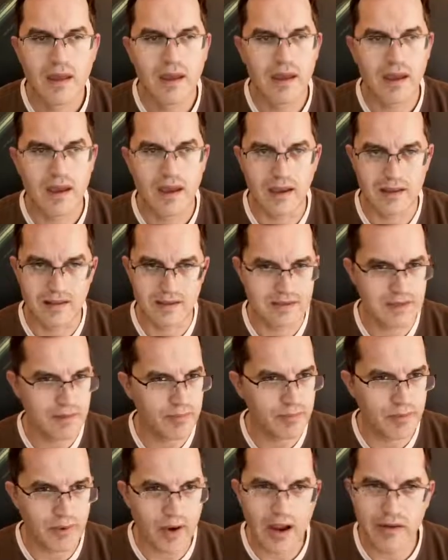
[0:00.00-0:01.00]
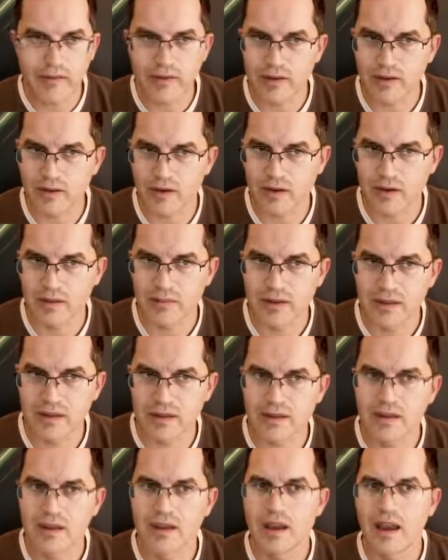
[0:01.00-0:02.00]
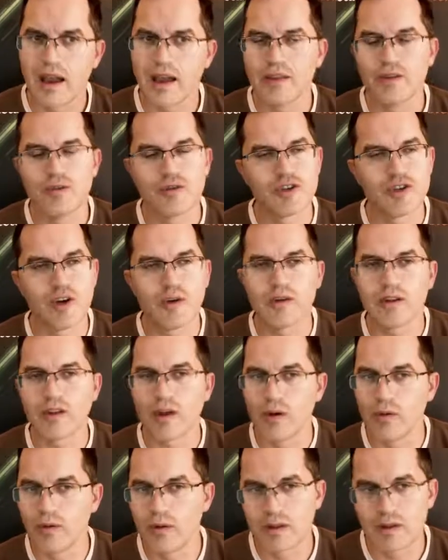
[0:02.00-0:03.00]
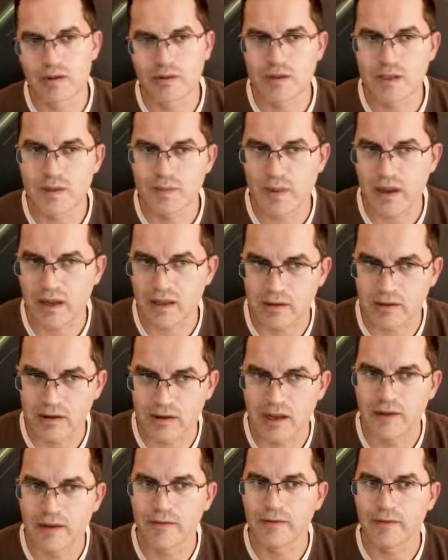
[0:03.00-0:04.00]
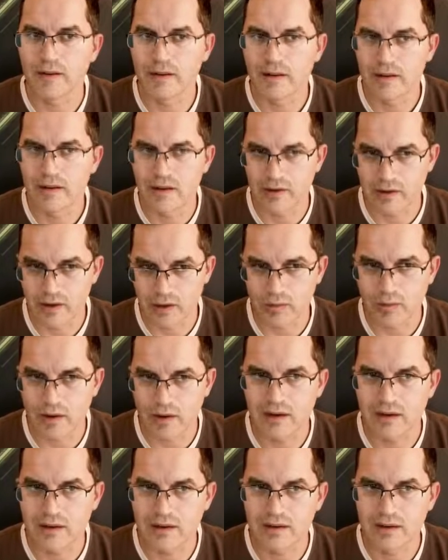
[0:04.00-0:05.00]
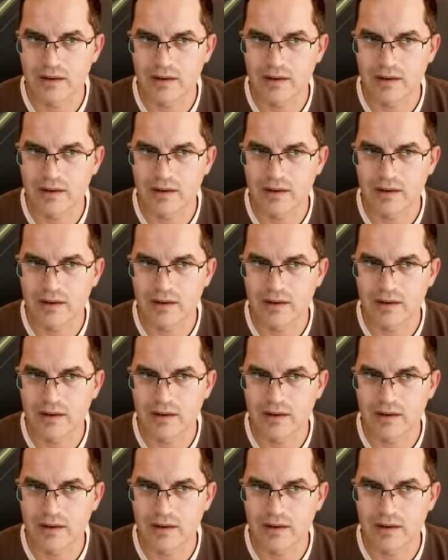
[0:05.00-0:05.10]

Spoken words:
It is a private document and you show it only to inspector if required.